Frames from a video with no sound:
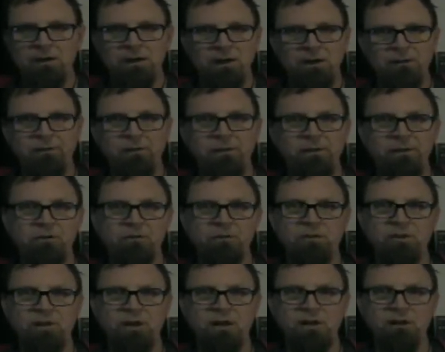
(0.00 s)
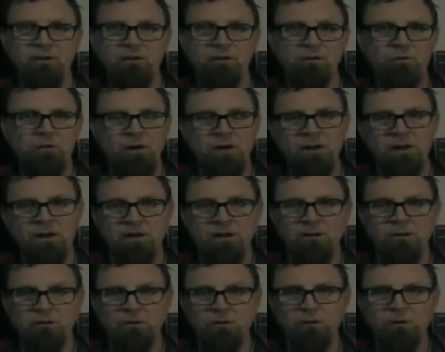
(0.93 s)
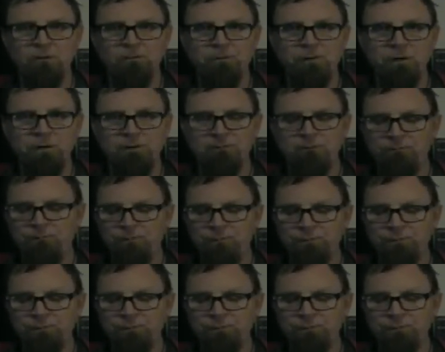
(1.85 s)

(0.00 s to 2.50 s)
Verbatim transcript: and then there's the guy that's trying to get his girlfriend